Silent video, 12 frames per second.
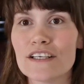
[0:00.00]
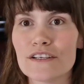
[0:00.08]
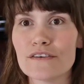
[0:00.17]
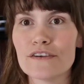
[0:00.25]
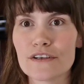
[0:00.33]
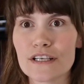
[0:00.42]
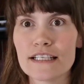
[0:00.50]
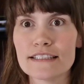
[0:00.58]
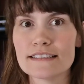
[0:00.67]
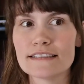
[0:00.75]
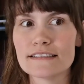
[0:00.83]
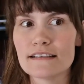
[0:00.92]
You know, you're gonna
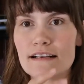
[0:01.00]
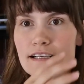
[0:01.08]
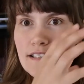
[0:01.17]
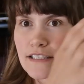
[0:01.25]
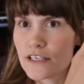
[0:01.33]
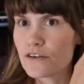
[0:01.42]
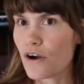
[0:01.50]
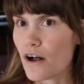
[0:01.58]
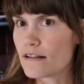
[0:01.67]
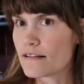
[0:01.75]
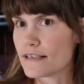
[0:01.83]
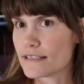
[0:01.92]
consider
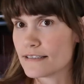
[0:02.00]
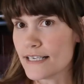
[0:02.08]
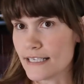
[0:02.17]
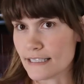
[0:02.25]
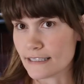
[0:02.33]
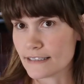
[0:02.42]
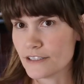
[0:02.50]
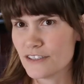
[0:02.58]
all these things.